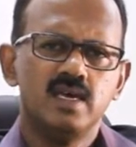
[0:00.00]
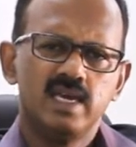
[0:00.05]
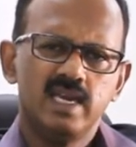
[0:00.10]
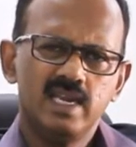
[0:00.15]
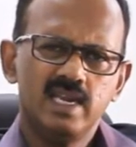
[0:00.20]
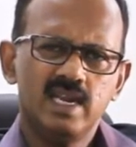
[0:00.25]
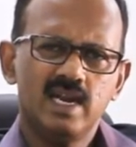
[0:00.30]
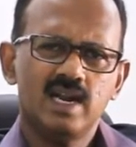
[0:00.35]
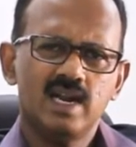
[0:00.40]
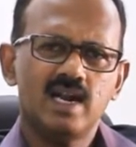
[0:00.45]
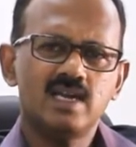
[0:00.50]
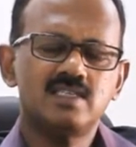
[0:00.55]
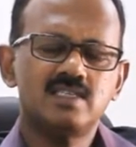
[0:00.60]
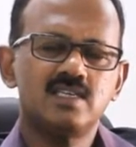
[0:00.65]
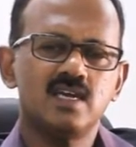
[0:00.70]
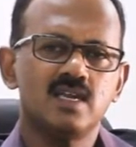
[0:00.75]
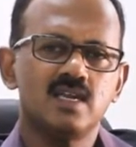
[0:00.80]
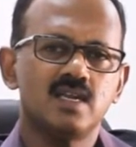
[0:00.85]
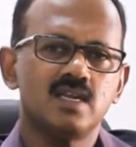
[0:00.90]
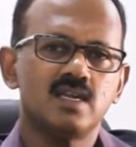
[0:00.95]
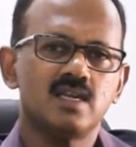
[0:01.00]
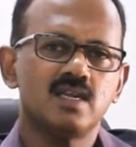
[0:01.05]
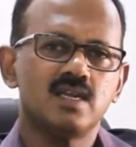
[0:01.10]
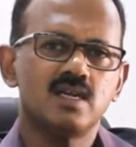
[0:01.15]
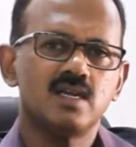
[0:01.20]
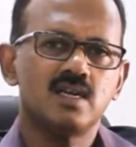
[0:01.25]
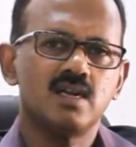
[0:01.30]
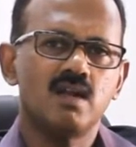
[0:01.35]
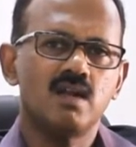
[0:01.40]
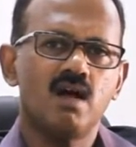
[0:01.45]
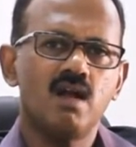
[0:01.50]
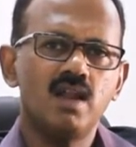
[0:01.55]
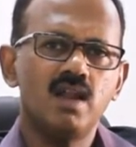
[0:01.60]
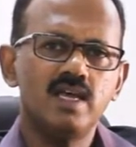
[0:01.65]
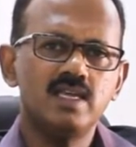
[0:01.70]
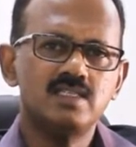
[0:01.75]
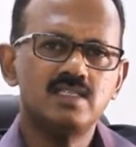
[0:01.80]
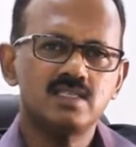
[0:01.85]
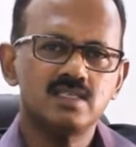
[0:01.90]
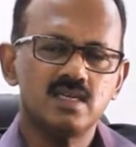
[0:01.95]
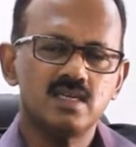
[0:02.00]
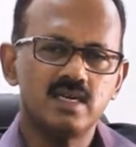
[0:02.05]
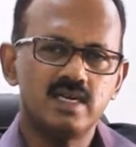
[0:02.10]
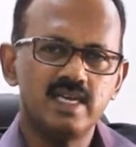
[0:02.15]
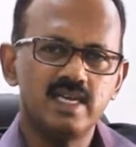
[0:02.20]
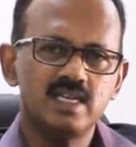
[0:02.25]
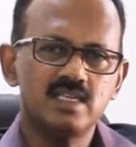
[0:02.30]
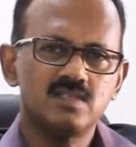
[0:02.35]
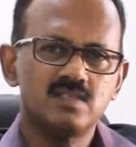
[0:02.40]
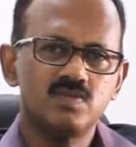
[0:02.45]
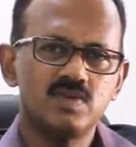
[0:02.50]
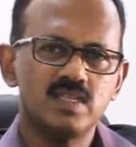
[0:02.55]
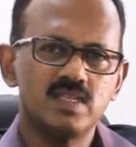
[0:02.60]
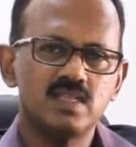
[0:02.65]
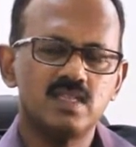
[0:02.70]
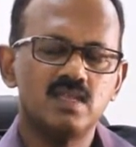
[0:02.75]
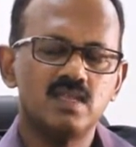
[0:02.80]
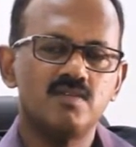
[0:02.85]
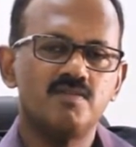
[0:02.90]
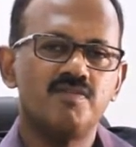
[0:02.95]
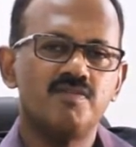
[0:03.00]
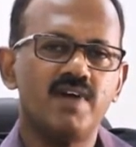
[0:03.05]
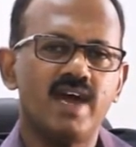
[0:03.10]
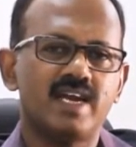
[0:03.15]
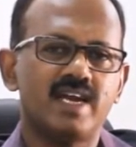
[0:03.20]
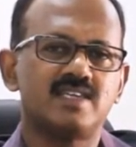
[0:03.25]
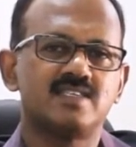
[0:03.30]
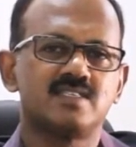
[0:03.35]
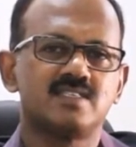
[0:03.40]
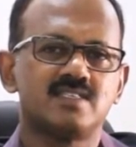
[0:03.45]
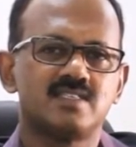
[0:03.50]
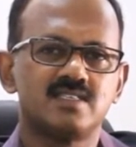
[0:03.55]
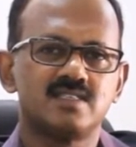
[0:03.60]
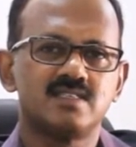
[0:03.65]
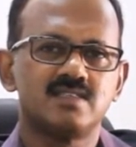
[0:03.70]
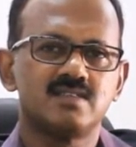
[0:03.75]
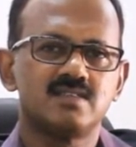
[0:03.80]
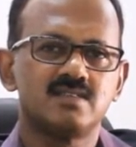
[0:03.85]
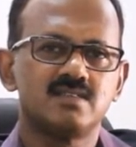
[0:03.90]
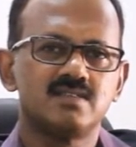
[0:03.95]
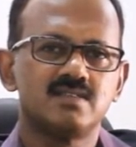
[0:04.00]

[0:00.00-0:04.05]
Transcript: In a nutshell, knowledge deals with facts.